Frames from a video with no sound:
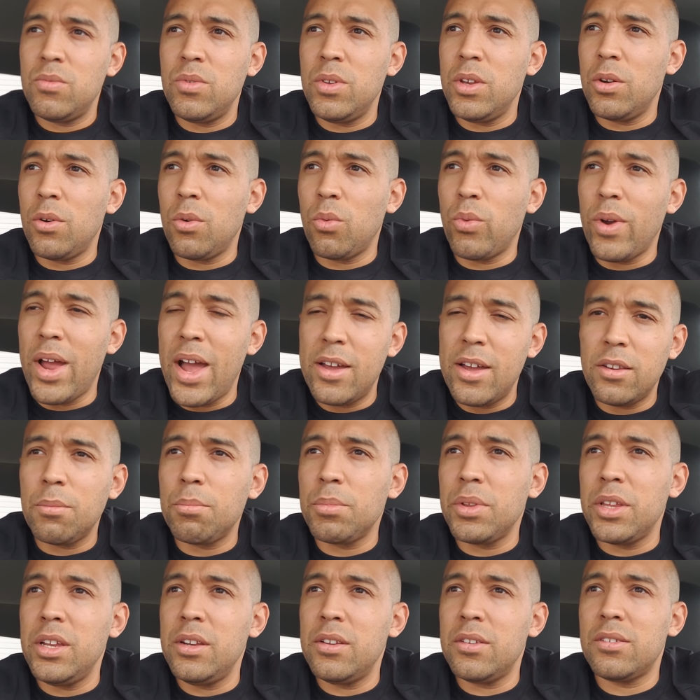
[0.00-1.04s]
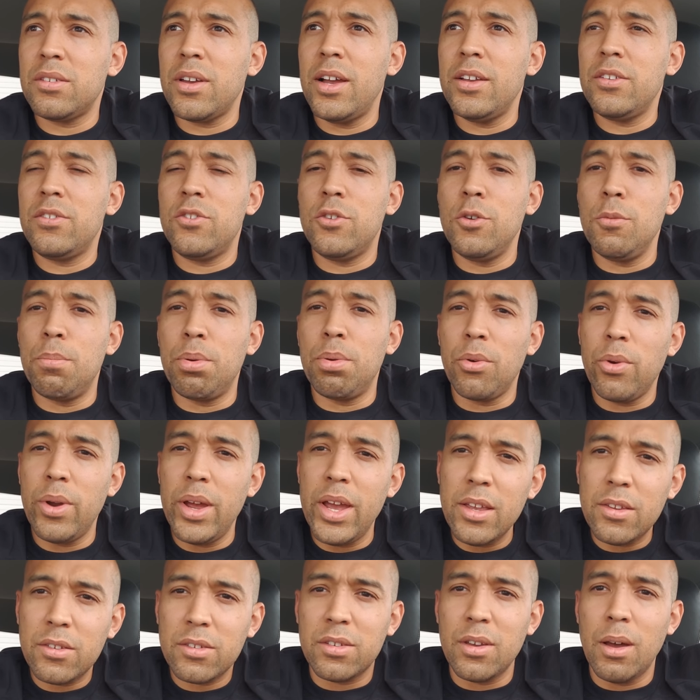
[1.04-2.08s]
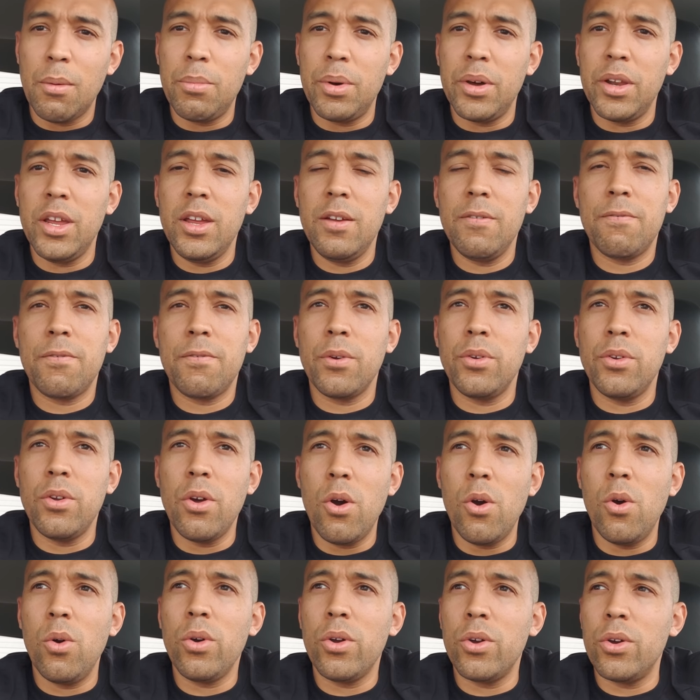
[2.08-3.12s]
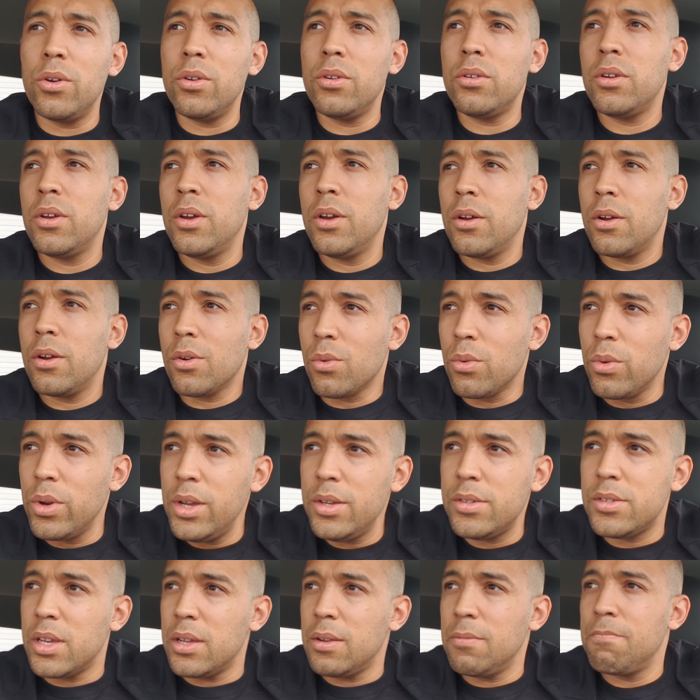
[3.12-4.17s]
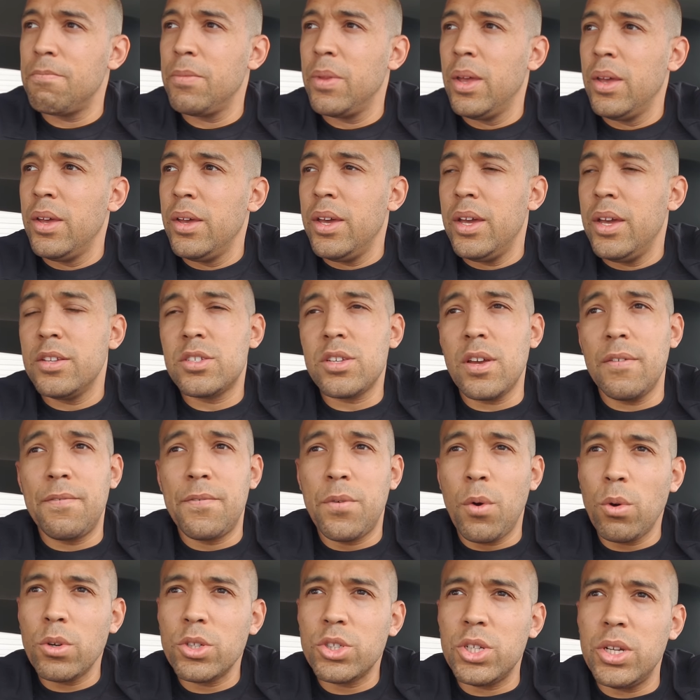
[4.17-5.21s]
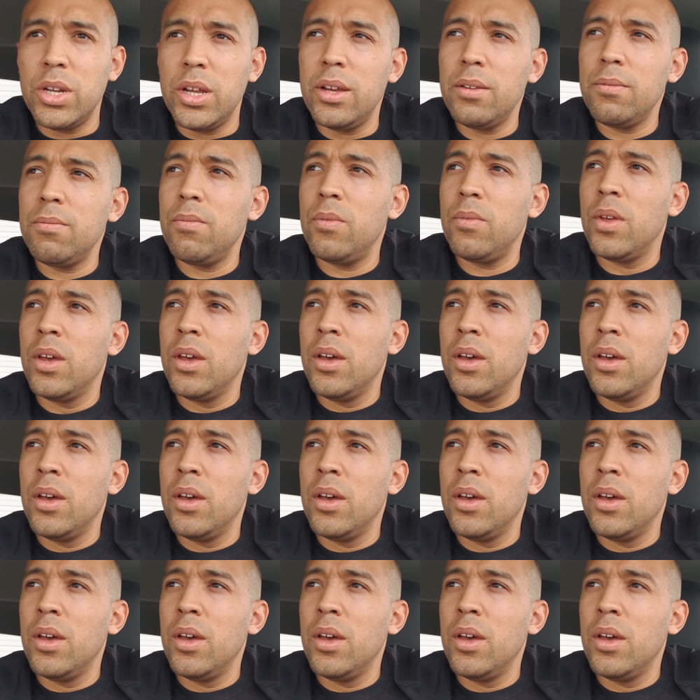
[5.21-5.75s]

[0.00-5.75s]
you know, randomly decides to berate somebody for no good reason. It's unfortunate